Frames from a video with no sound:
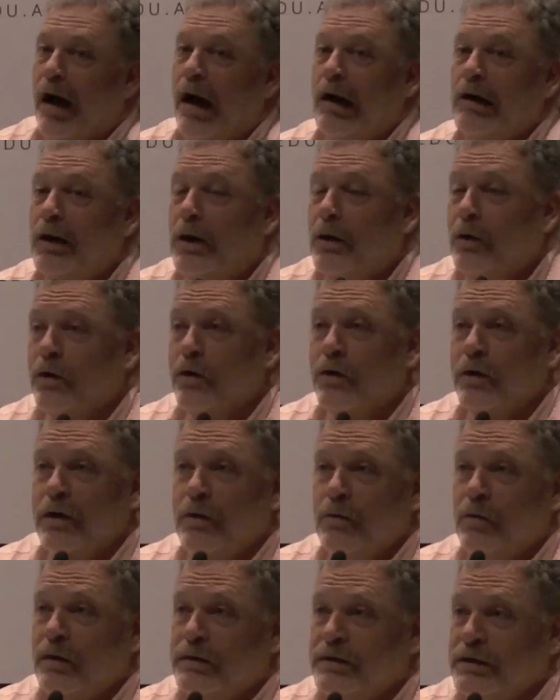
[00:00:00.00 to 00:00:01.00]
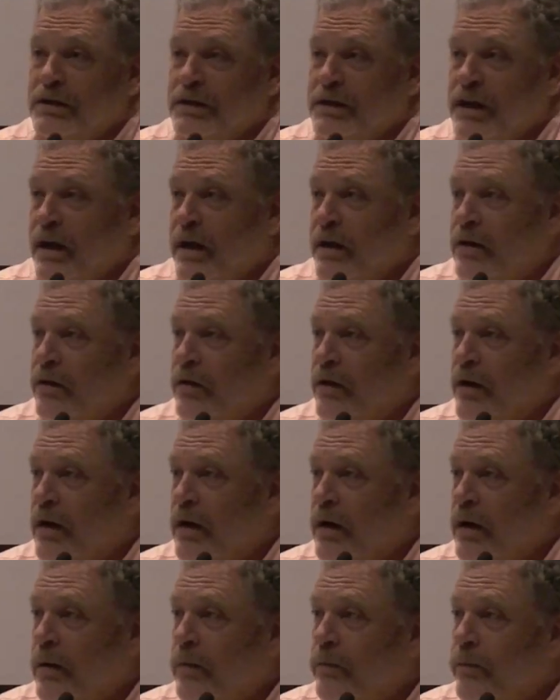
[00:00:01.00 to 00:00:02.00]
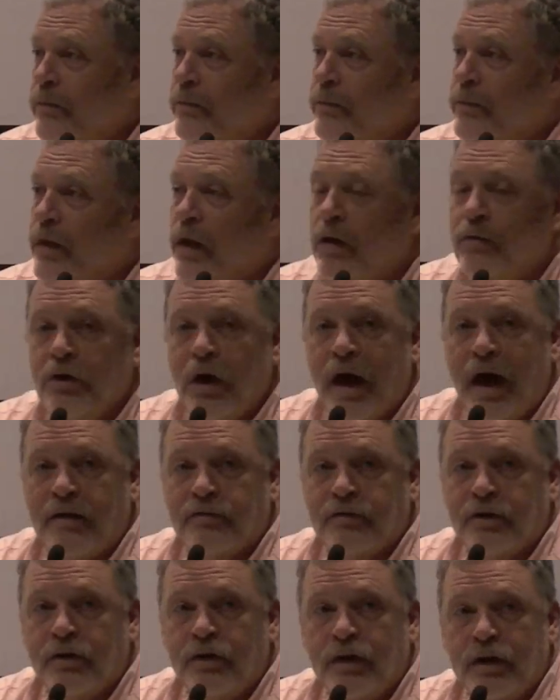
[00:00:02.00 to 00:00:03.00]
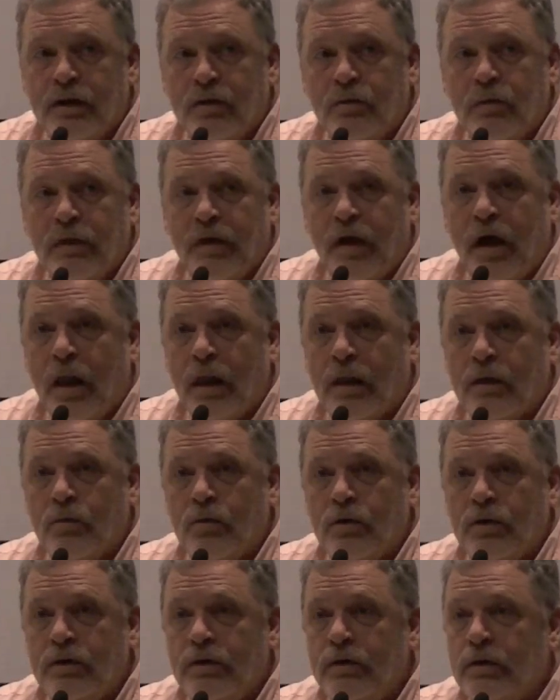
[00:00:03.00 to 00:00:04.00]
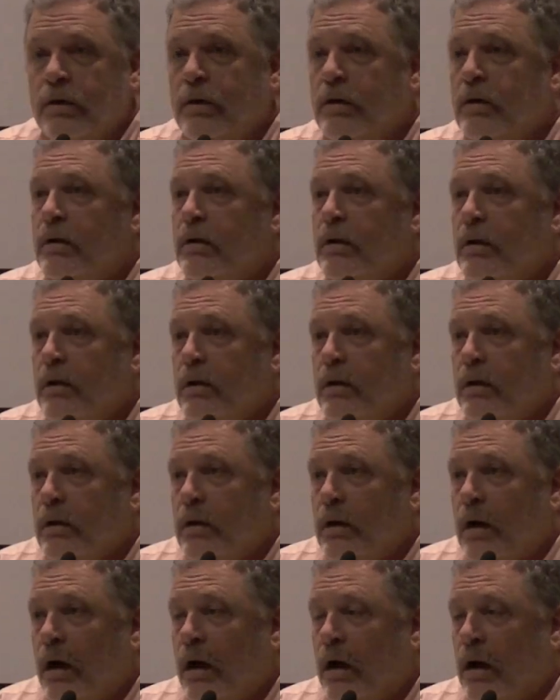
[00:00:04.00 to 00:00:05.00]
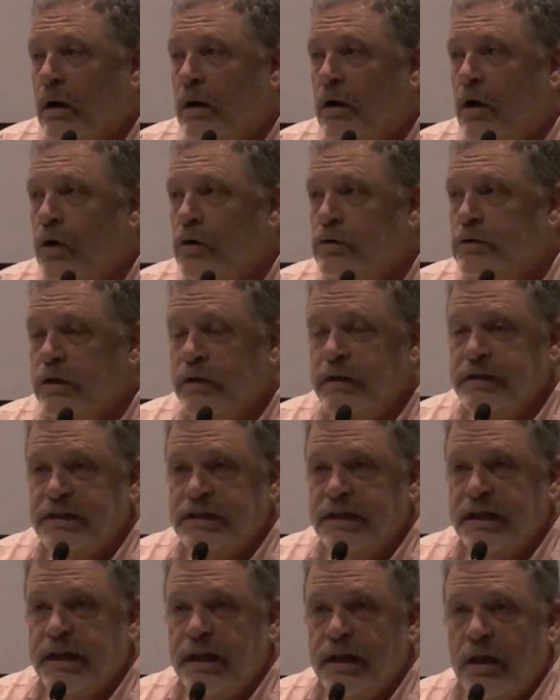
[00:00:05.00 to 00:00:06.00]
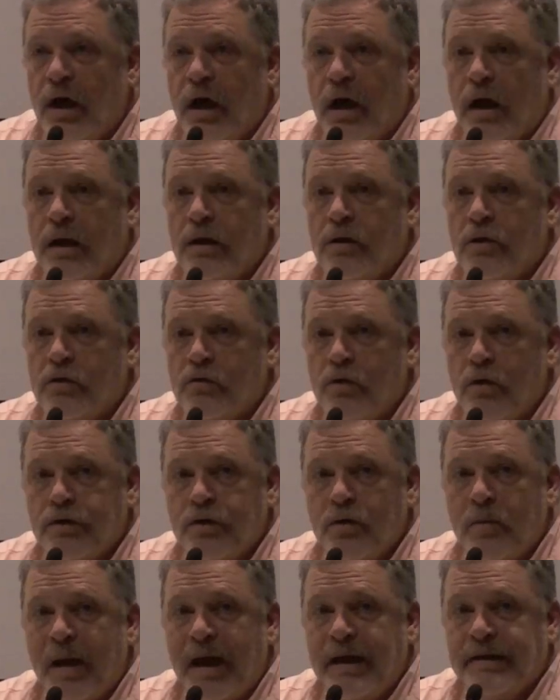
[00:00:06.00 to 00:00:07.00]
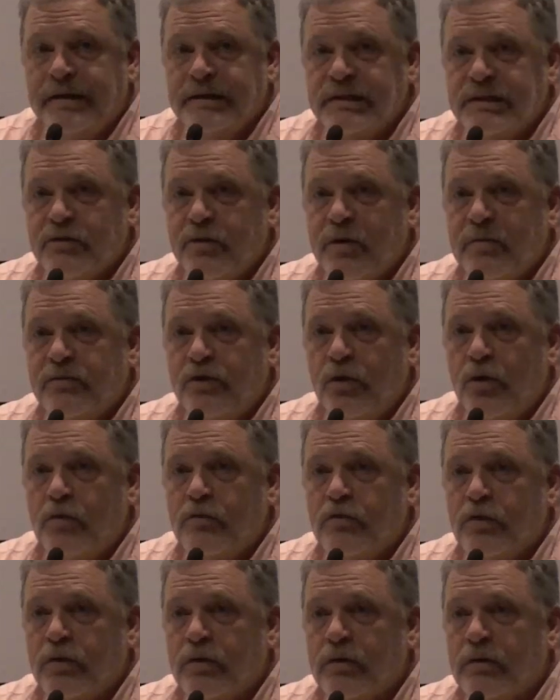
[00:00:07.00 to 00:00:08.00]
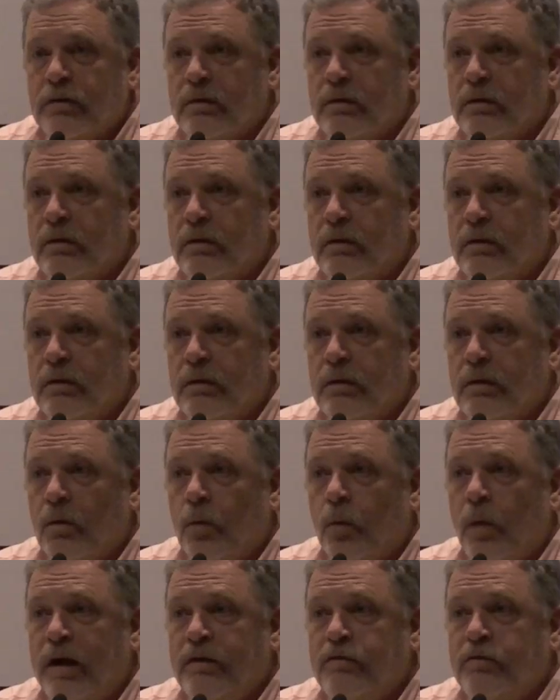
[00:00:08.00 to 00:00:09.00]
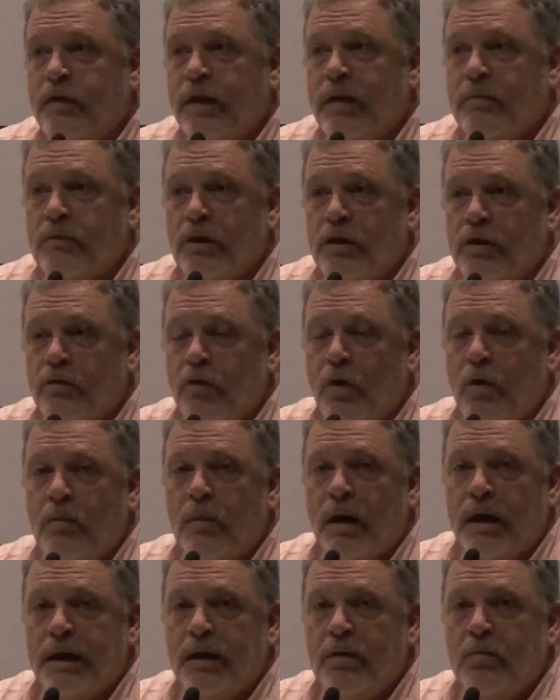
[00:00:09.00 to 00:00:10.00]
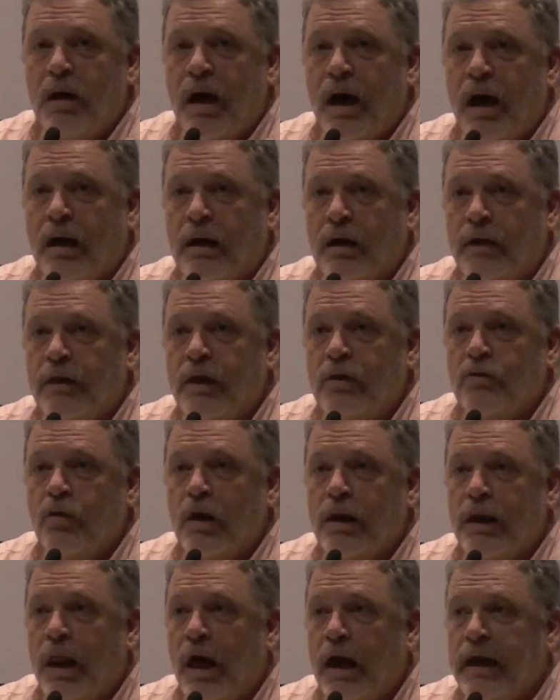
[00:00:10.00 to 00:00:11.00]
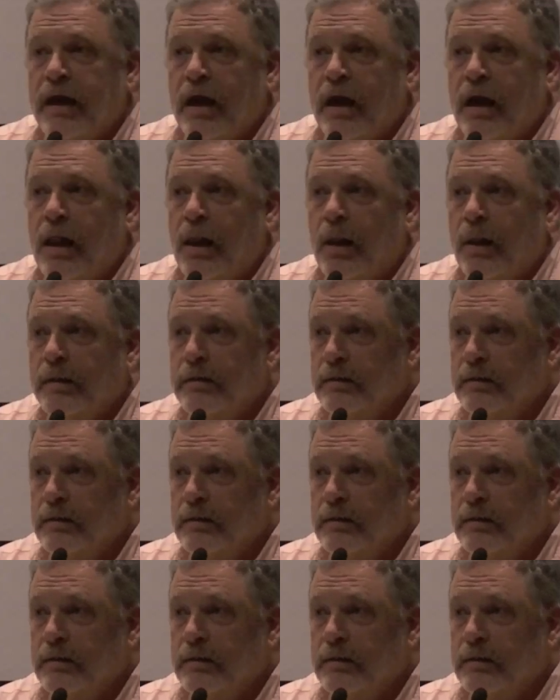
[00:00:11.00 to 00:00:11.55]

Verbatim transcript: Uncle Ernie once said, um, if you have to deal with Hollywood, uh, go to the city line, throw your manuscript over, wait for them to throw money back, and then run like hell.